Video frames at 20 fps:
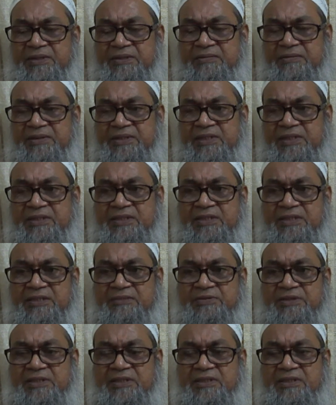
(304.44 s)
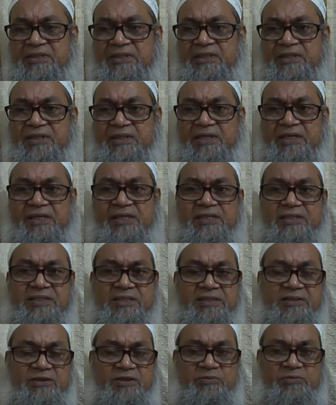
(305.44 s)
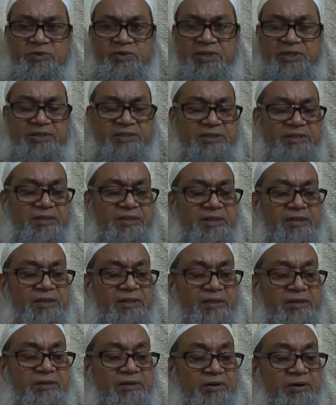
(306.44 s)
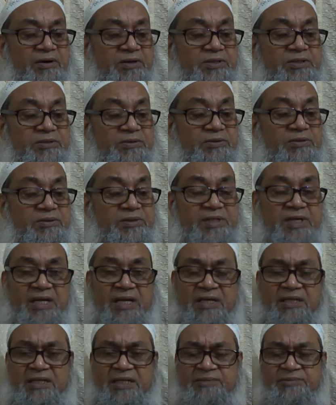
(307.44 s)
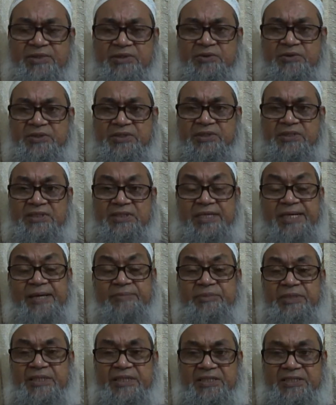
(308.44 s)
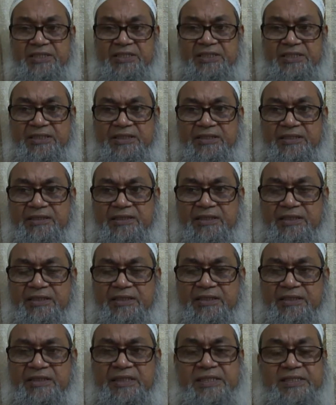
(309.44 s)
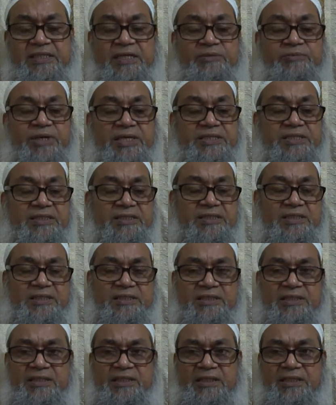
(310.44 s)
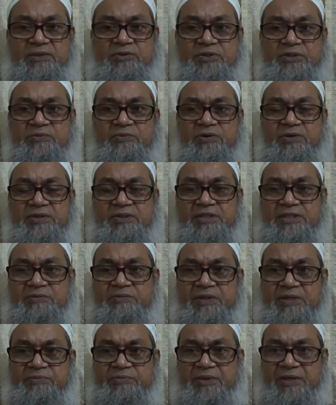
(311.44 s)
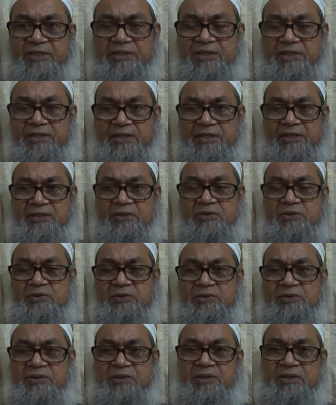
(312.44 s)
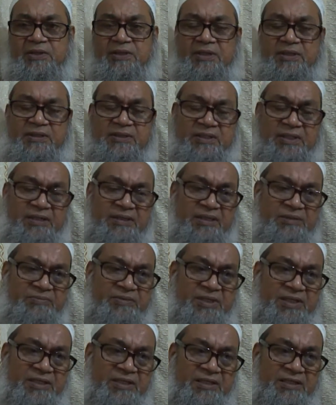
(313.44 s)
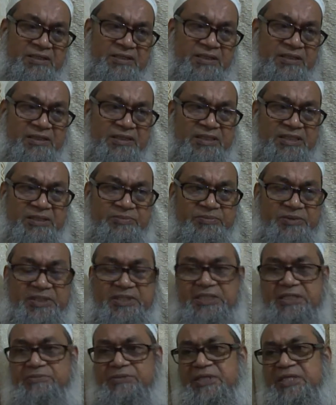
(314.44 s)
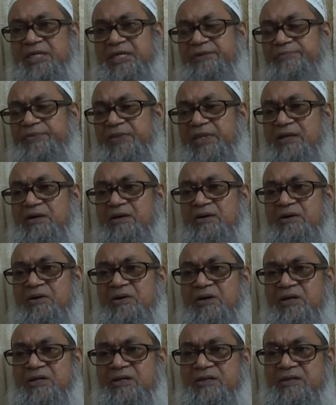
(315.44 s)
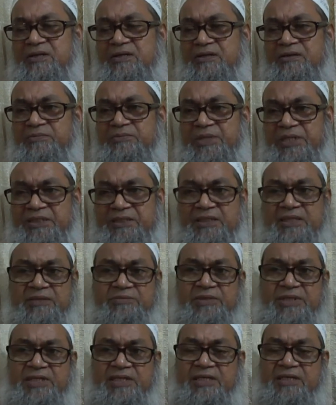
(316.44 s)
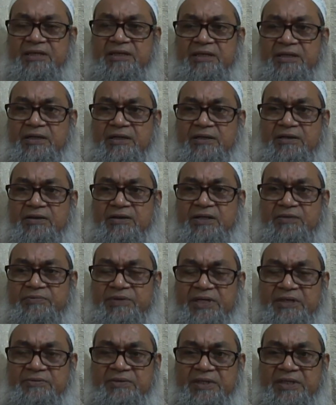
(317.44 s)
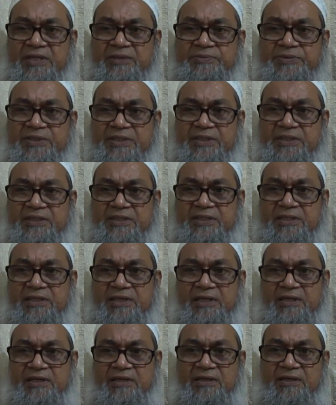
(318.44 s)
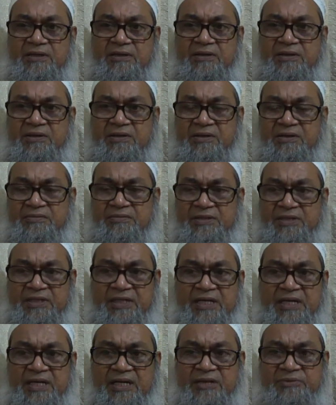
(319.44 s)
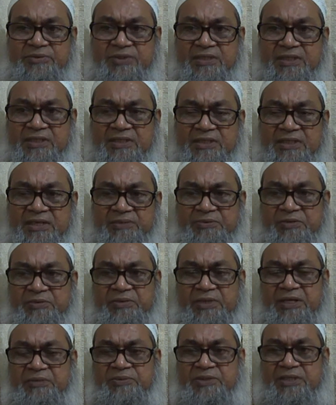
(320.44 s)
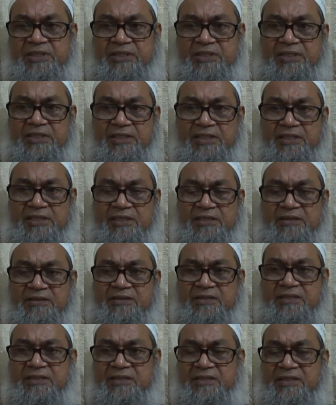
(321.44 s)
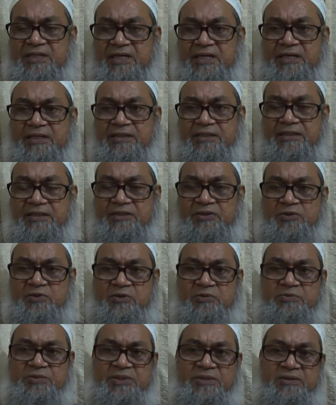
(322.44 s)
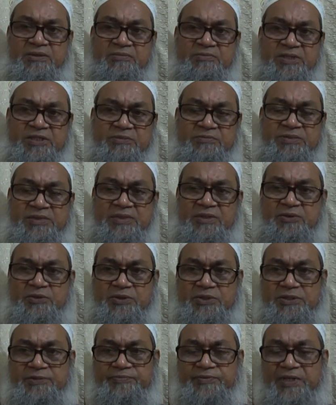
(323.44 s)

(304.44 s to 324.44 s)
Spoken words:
sensitivity against pseudomonas. Also drug can be used is amikacin, nitromycin, used for this purpose. So if there is septicemia or bacteremia or pelvic abscess or renal abscess, abdominal abscess, this drug must be used,